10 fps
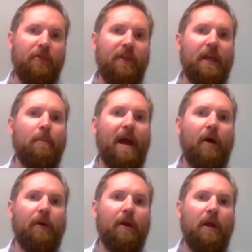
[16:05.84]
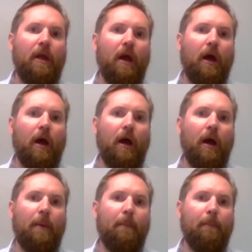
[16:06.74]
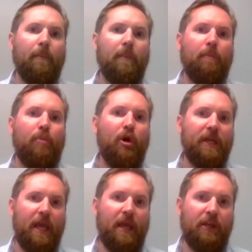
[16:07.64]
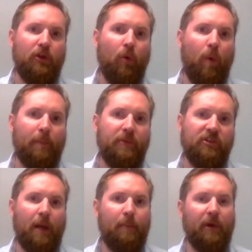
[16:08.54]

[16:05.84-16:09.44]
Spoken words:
think about putting it in your website,